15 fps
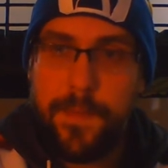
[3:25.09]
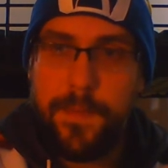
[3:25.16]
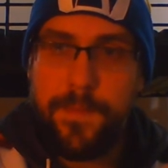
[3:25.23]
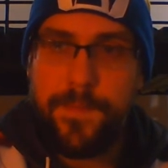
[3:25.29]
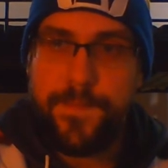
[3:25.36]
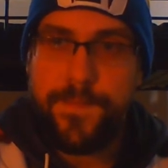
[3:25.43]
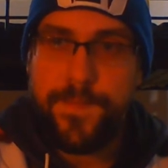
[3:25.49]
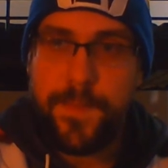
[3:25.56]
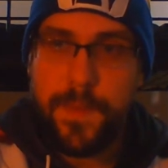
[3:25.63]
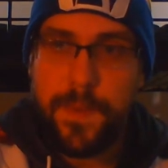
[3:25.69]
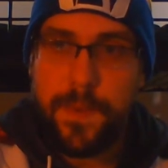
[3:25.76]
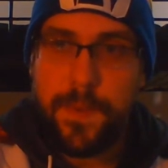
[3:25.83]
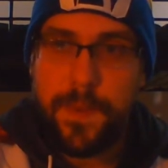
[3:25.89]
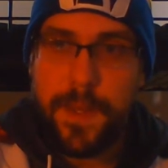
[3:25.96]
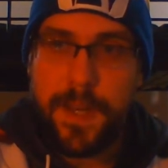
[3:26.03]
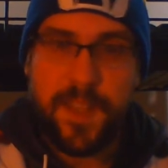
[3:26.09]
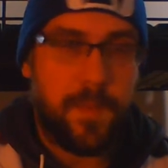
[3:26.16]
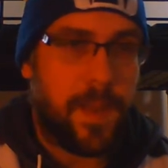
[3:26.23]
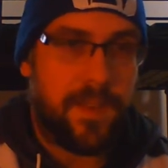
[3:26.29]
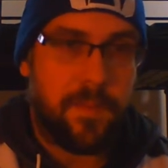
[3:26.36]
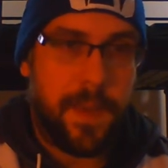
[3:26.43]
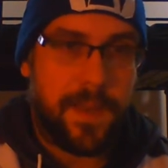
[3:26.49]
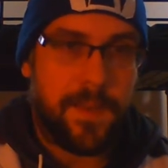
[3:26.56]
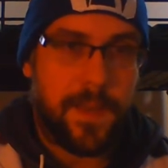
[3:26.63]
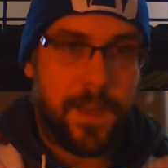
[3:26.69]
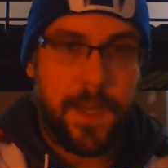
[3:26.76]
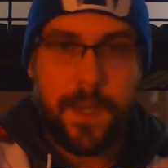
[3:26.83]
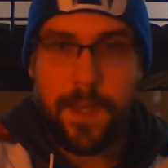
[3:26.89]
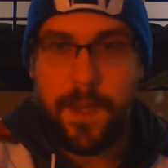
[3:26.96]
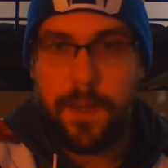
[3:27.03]
And he spends
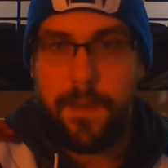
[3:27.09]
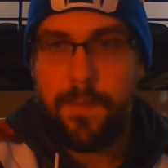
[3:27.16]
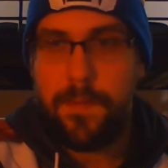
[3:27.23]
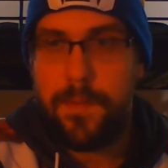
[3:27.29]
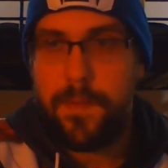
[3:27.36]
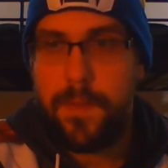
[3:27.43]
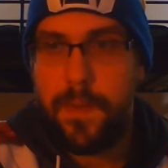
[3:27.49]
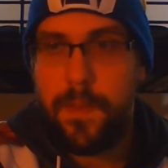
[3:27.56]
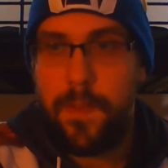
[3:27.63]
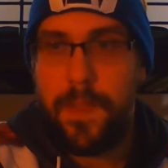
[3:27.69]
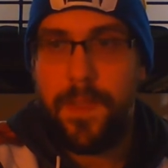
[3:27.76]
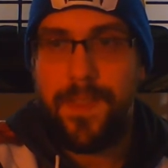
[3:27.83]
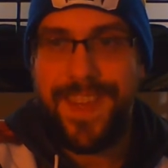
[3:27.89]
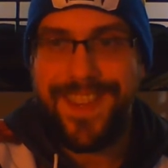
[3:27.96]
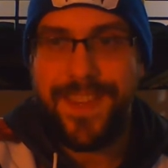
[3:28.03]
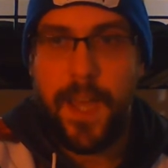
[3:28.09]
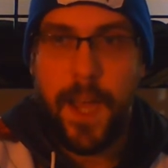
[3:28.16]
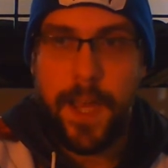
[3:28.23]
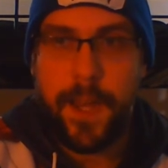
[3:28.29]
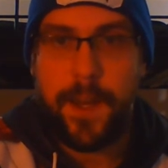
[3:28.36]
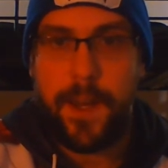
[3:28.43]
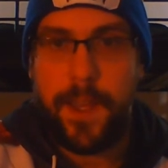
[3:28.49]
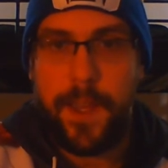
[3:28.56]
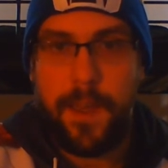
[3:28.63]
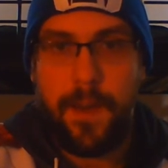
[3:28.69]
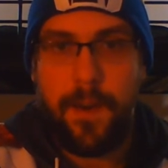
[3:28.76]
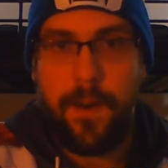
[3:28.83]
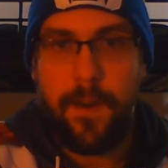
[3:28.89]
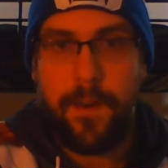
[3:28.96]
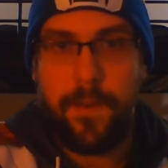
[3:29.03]
basically the entirety
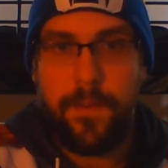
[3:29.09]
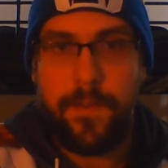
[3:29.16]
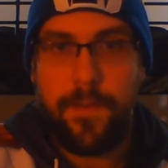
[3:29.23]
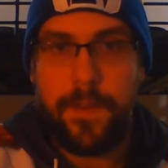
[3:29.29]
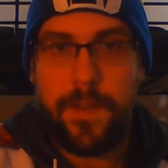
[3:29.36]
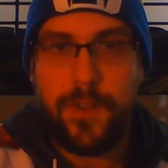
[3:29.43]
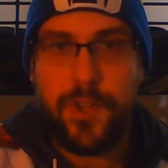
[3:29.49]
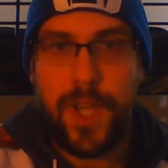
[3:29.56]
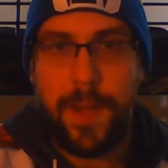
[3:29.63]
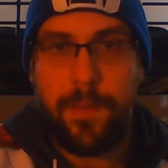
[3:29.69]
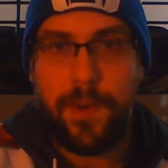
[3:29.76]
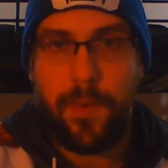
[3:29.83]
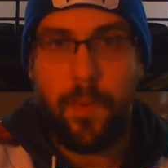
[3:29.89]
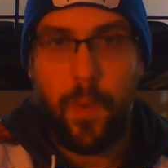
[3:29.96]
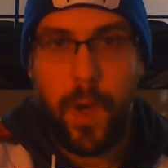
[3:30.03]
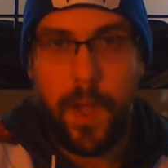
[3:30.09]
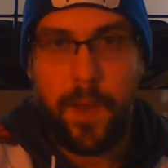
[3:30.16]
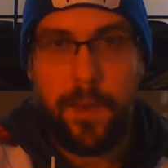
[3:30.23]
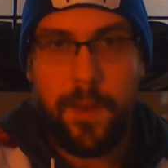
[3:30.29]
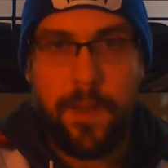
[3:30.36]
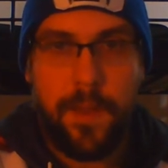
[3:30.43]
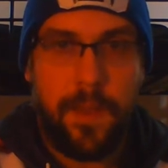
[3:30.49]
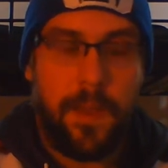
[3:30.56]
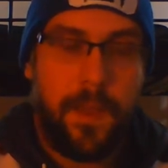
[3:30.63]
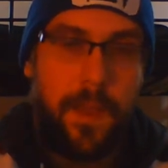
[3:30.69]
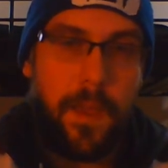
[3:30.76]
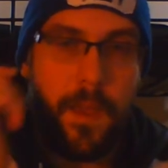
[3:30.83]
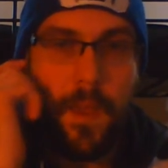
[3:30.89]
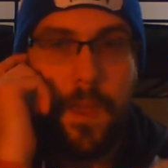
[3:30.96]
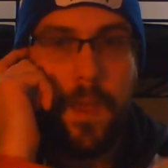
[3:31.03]
of chapter 1
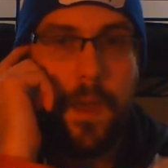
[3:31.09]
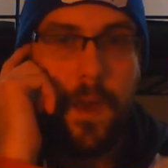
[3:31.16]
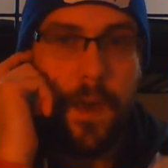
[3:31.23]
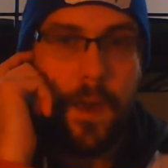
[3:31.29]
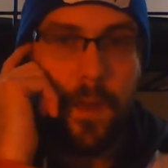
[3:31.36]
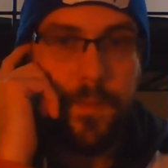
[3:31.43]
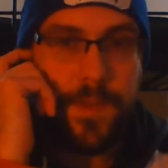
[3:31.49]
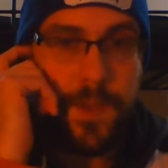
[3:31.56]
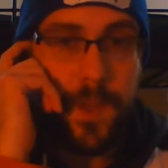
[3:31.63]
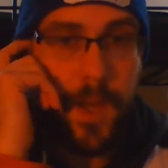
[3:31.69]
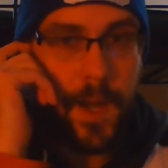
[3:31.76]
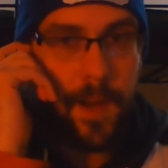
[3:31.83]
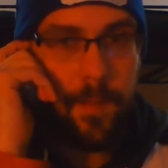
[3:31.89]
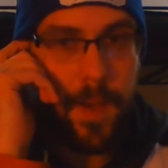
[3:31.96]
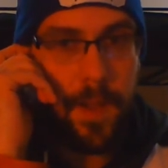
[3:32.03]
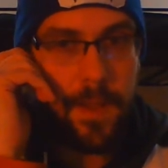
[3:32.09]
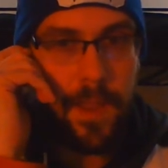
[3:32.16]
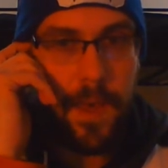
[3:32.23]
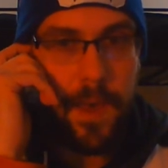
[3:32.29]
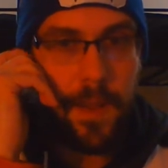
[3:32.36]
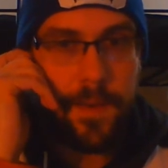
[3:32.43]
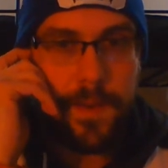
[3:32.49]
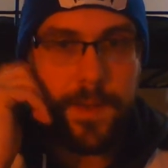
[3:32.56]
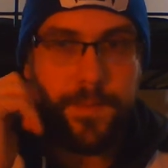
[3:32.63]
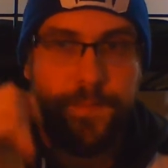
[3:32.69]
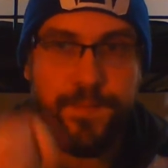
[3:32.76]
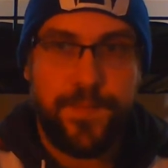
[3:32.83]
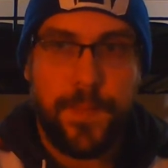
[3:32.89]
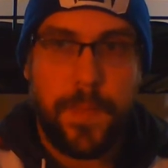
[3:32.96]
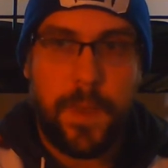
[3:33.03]
to talk about that.
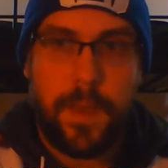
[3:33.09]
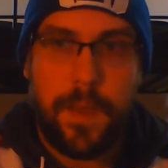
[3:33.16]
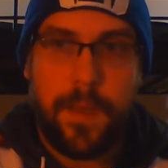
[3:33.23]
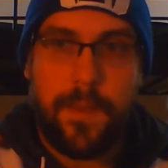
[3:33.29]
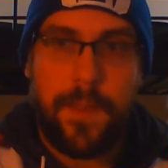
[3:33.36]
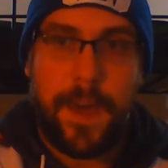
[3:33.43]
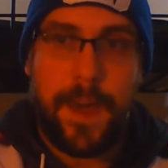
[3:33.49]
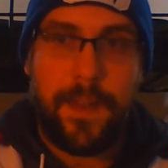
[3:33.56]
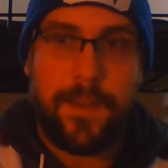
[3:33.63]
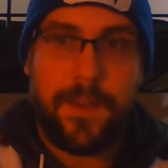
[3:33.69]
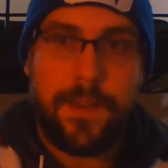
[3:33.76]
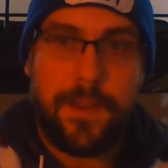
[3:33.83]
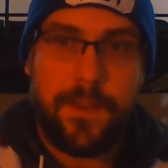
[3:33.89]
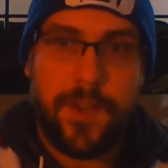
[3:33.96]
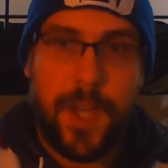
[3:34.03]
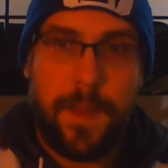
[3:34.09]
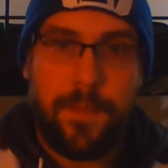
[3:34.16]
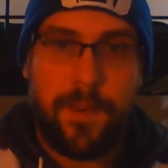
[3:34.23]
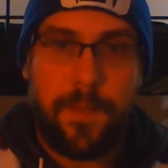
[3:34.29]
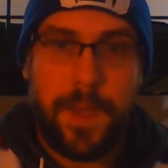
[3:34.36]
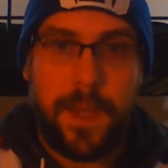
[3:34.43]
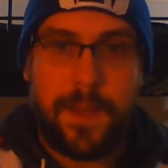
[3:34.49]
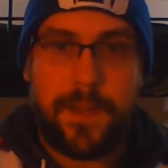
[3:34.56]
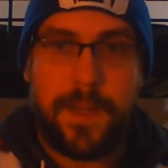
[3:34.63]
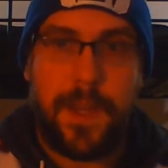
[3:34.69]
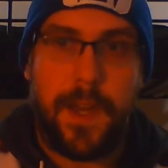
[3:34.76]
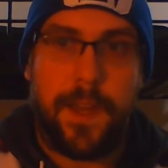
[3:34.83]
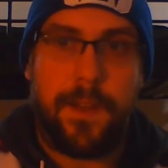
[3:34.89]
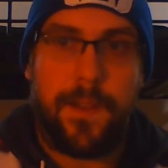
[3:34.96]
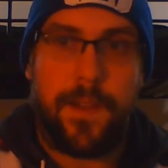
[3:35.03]
That chapter being
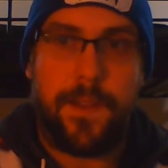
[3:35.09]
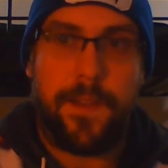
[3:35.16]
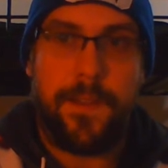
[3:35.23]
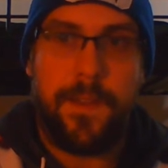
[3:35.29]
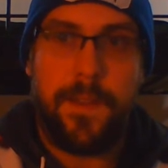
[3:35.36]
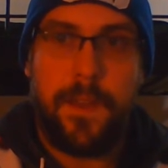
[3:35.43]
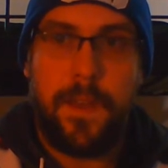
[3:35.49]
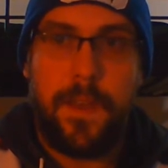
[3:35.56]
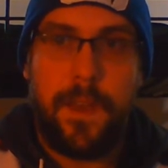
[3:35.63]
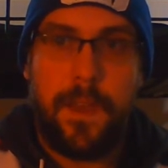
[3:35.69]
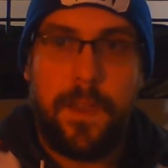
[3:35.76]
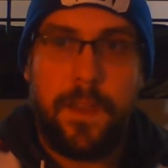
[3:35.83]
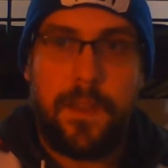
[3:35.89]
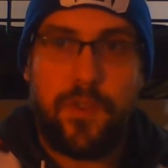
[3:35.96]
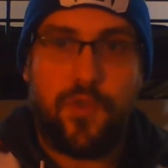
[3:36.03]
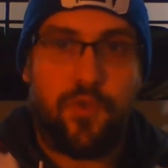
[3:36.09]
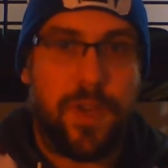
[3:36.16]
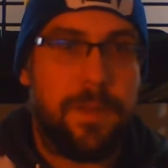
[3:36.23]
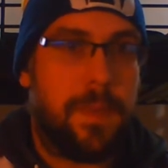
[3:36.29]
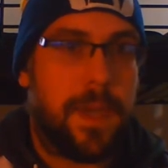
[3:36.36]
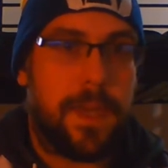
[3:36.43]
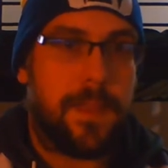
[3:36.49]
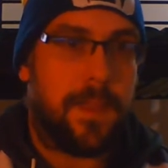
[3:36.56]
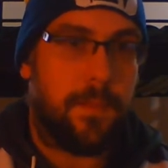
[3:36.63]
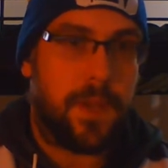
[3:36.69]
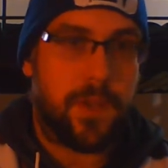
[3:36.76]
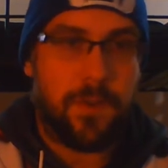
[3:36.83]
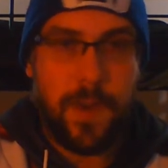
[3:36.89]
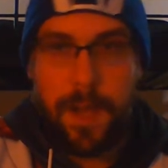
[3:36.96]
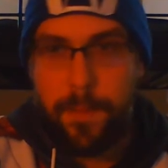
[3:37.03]
titled Dreaming the
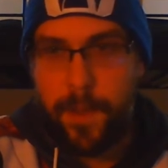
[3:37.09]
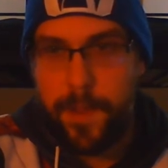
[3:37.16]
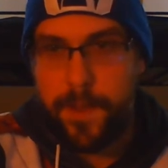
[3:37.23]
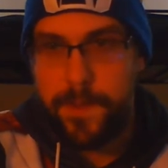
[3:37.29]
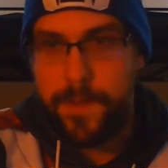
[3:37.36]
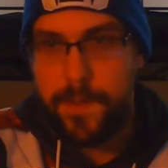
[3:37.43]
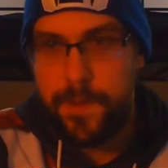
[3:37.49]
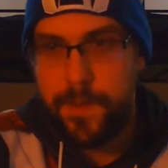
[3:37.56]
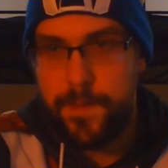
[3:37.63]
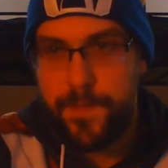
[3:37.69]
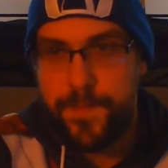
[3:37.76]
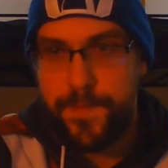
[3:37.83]
Metropolis.